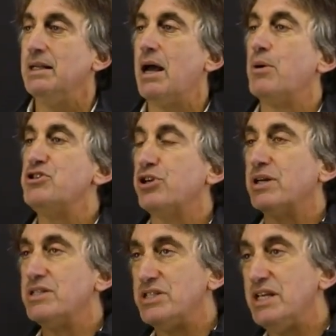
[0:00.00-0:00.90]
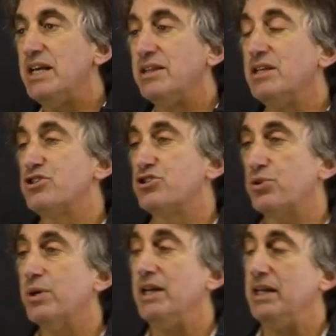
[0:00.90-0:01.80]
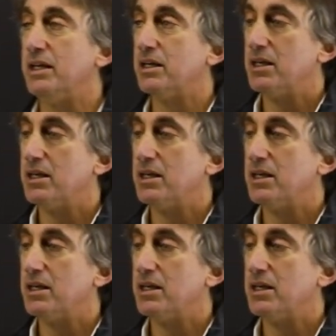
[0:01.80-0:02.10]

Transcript: Now, as you can see in this tree,